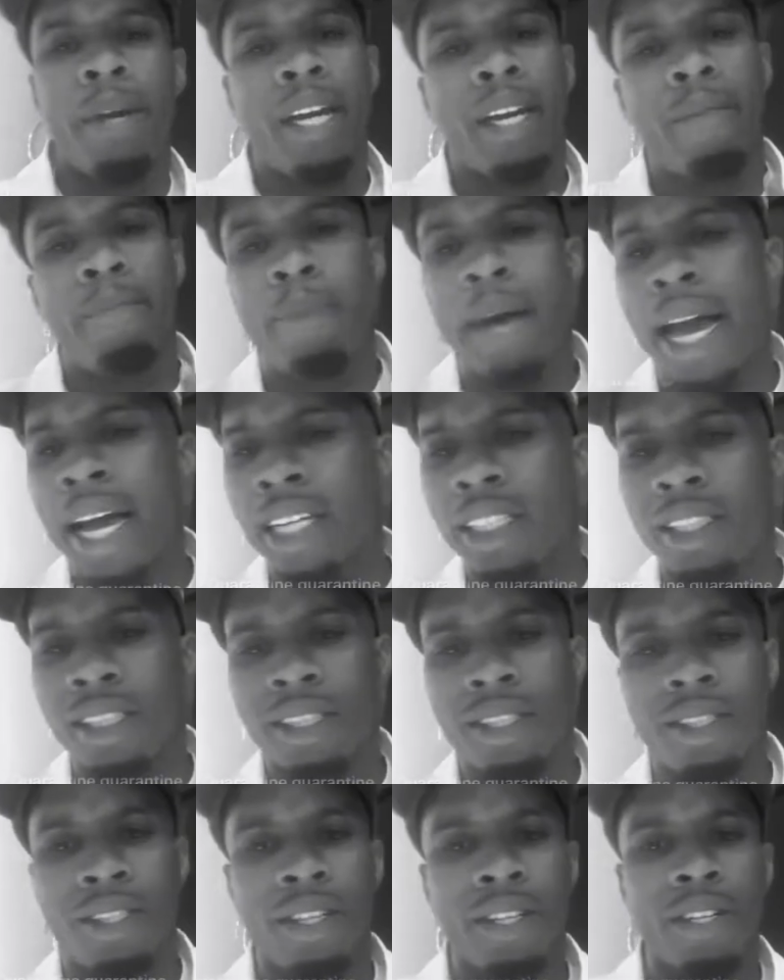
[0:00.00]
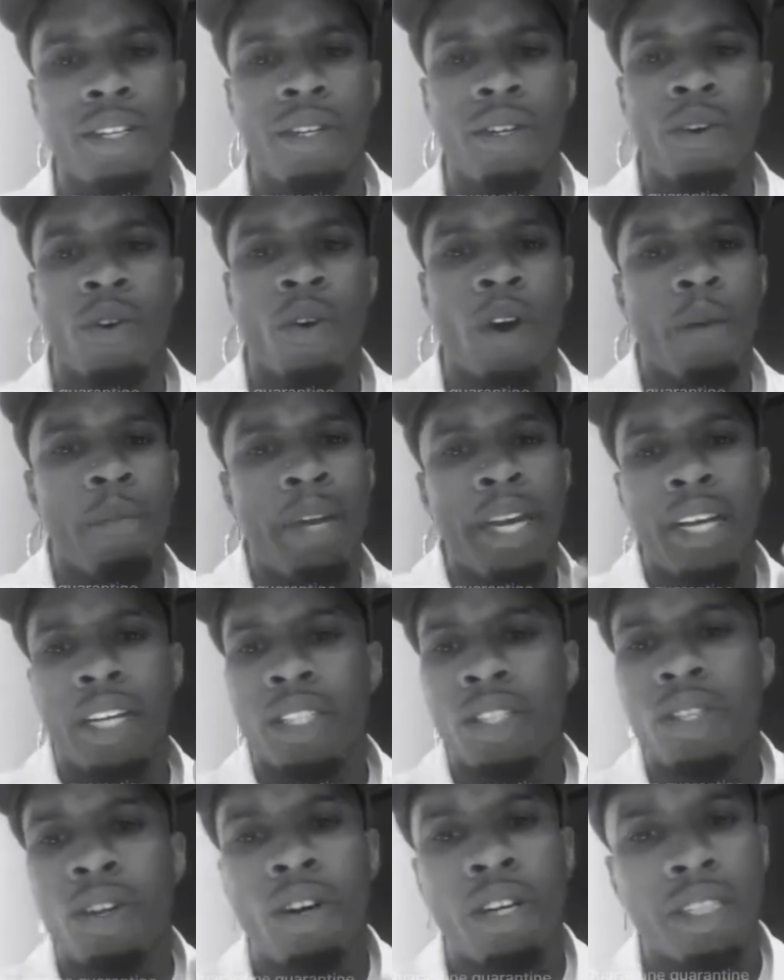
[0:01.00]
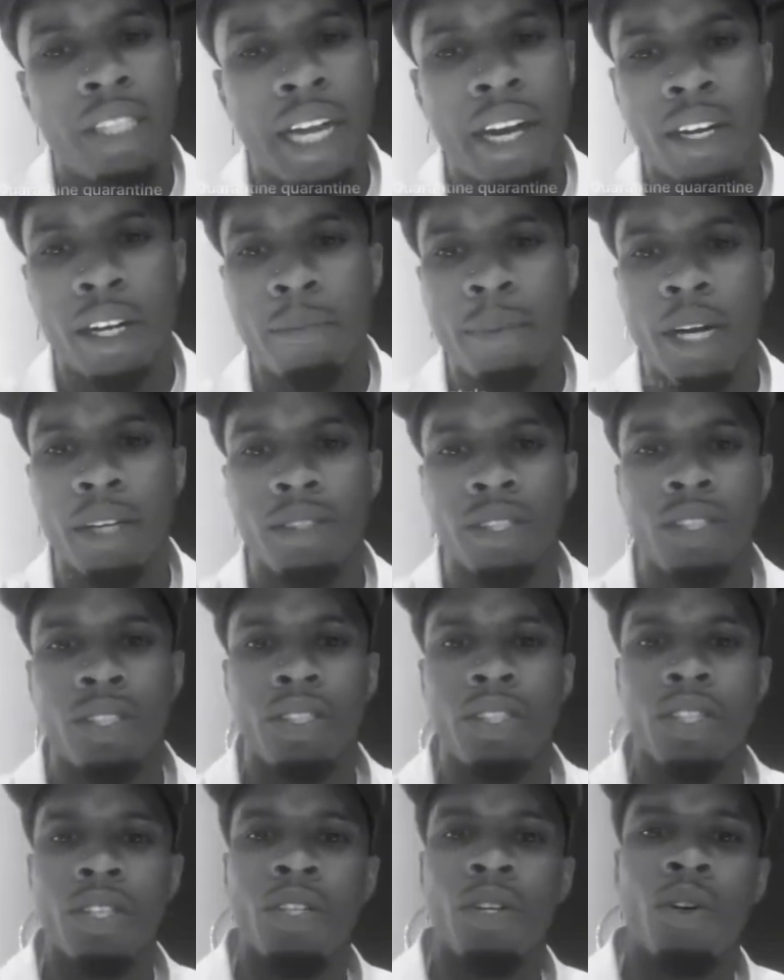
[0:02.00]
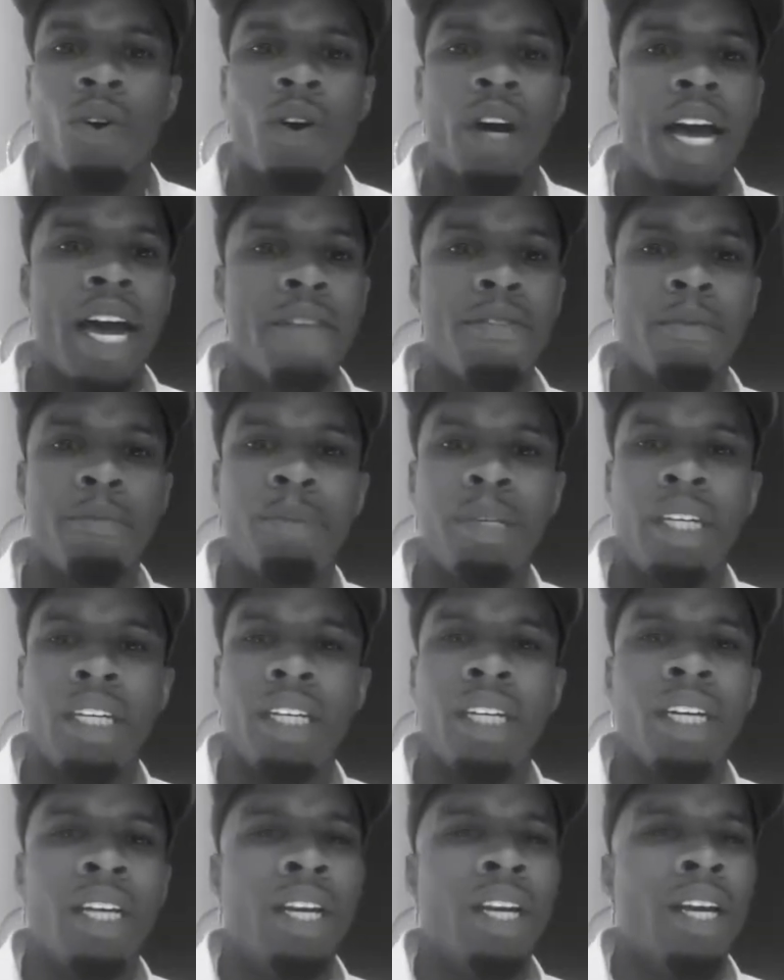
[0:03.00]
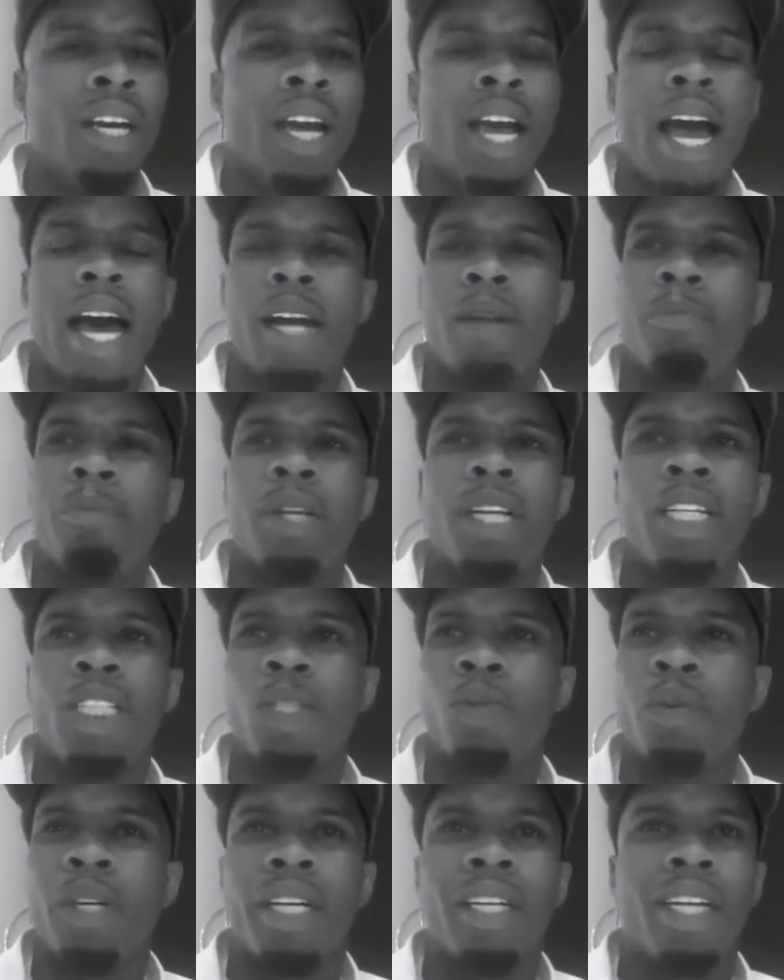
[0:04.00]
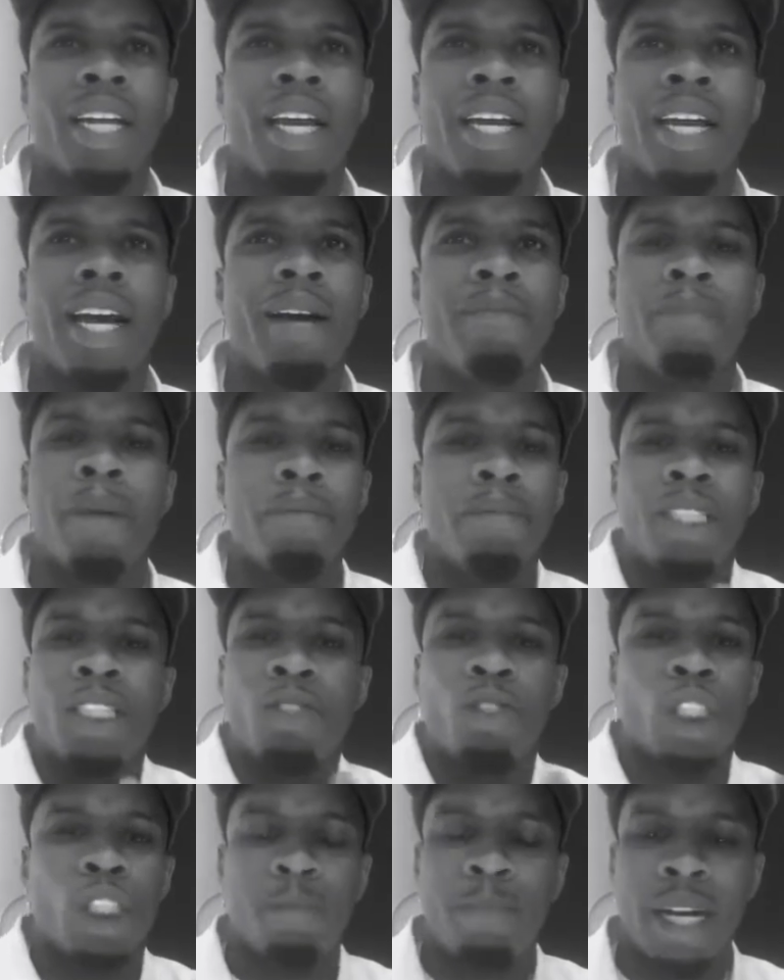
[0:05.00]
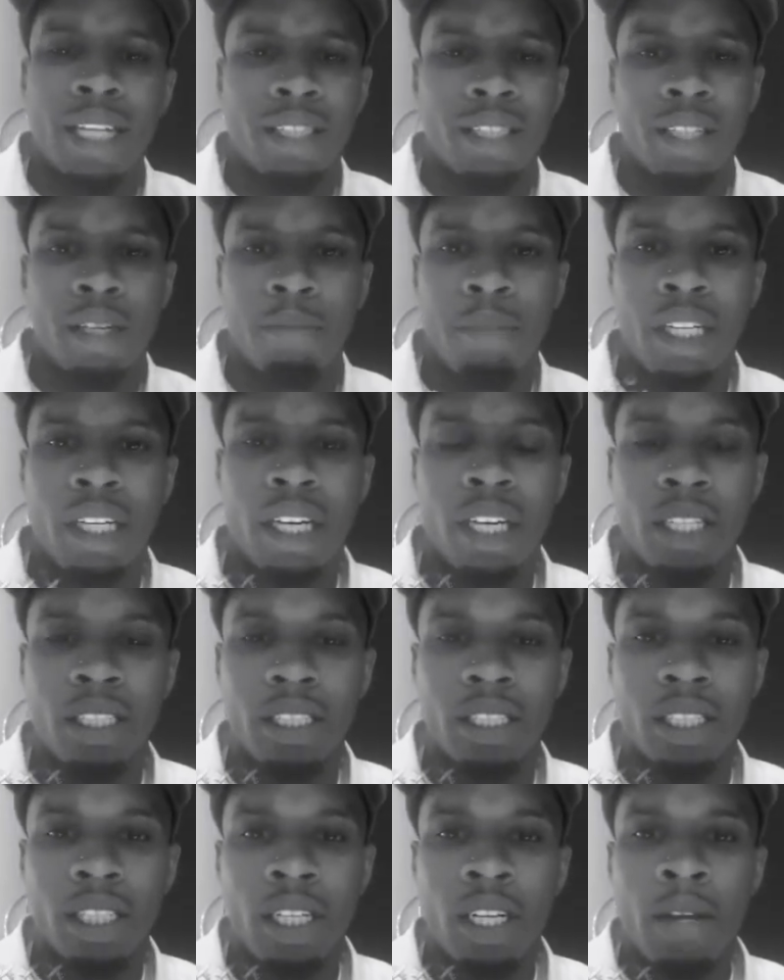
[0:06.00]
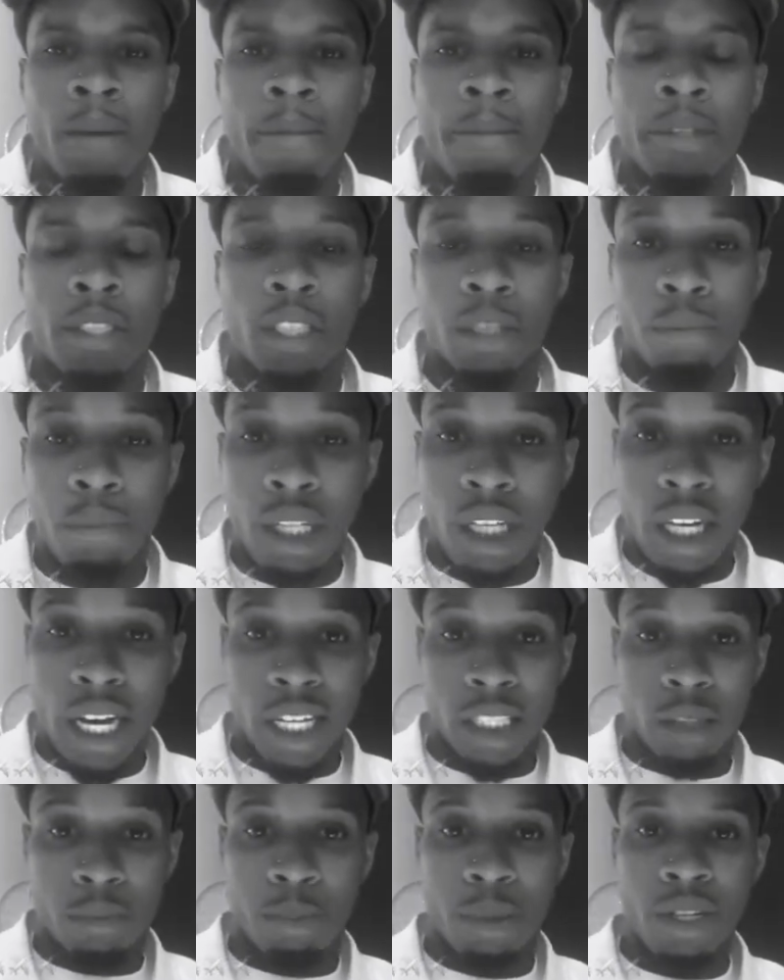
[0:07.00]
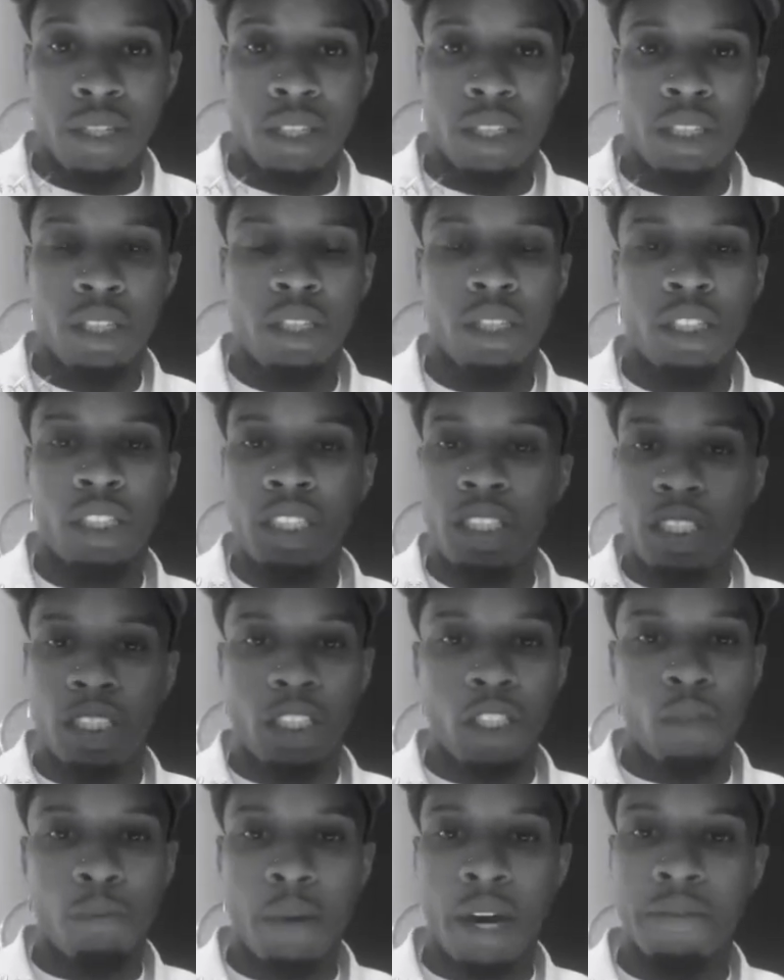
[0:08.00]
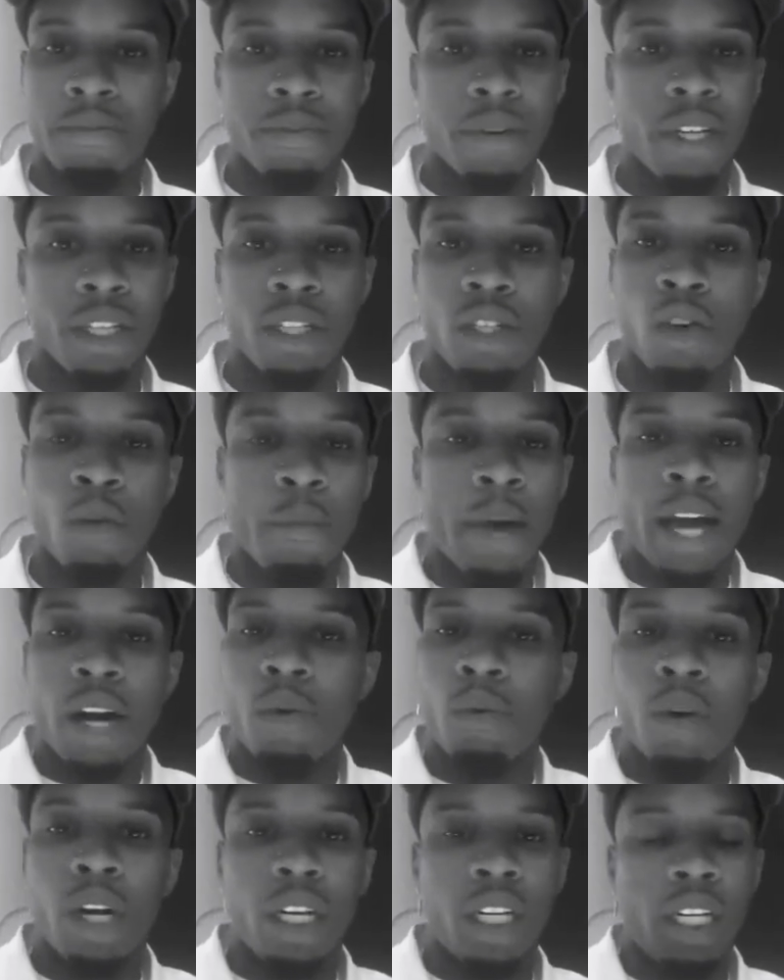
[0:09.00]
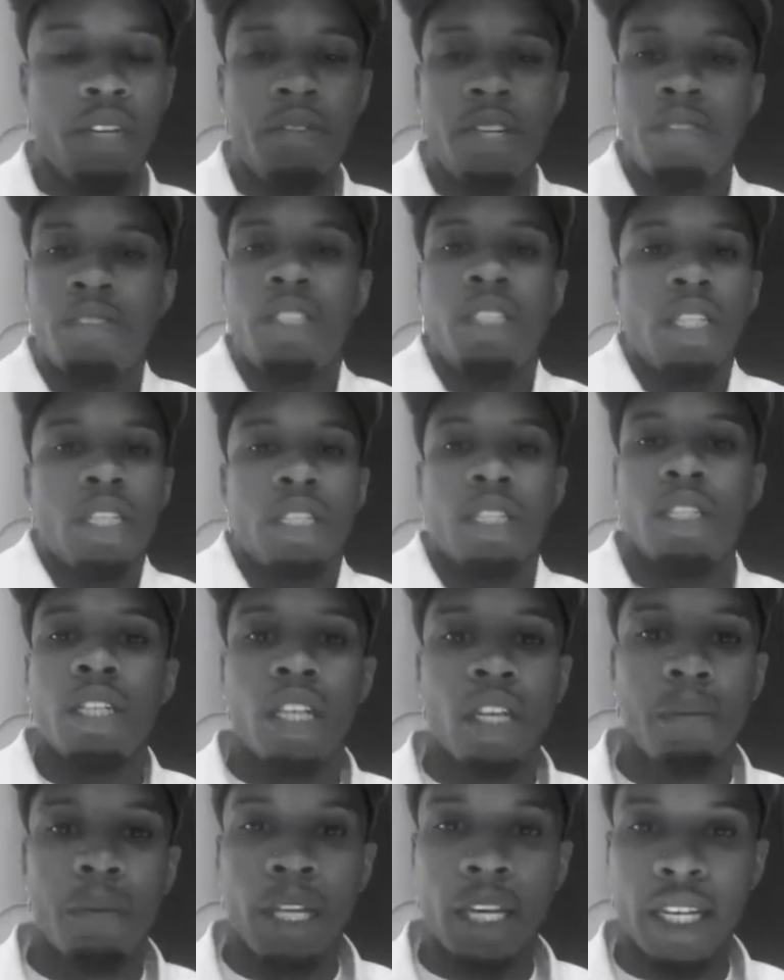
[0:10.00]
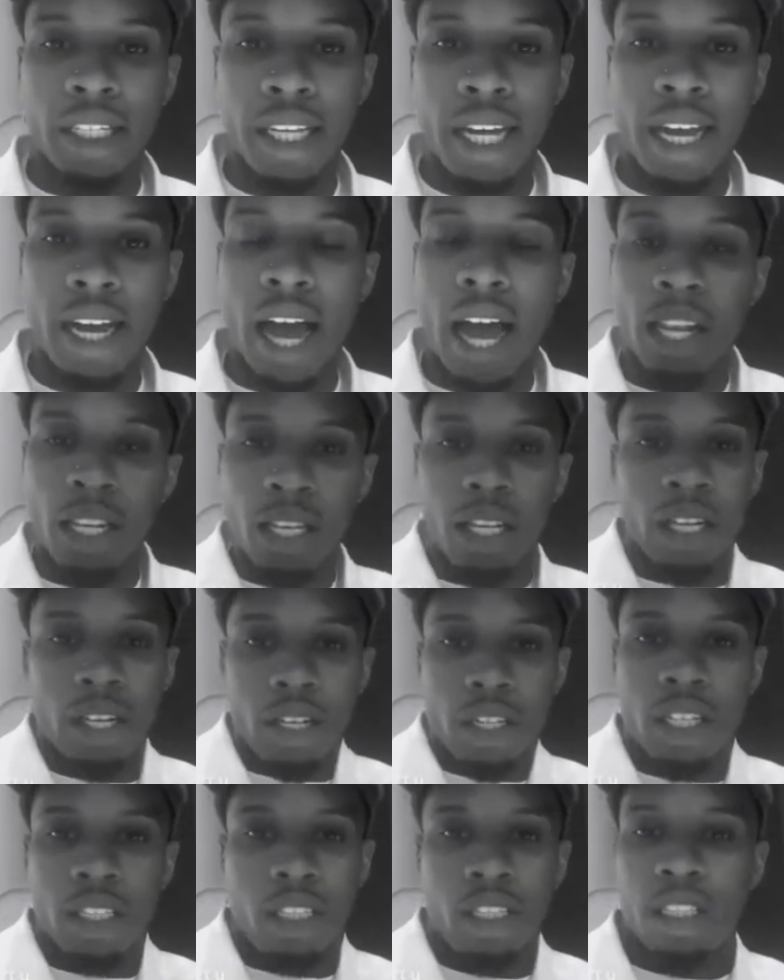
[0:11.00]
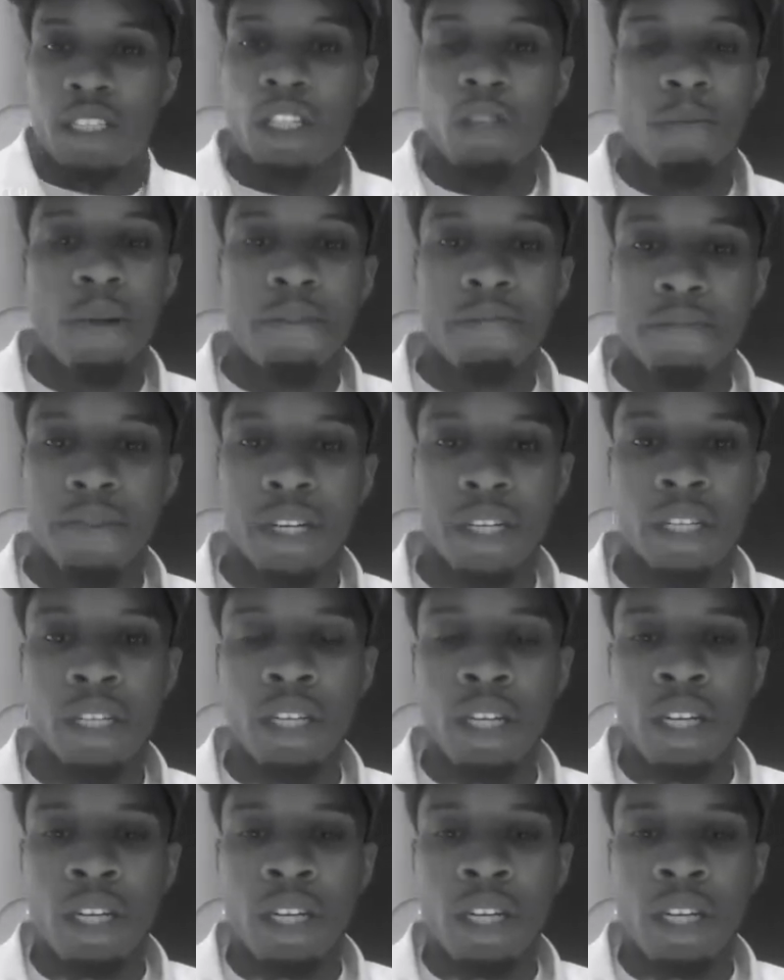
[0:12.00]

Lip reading: to bash this girl, or I'm here to talk down about this girl, or ever be at a place where like I'm disrespecting her, because to me, as a person, she's still my friend. No matter what, even if she doesn't look at me like that, I look at her like she's still my friend.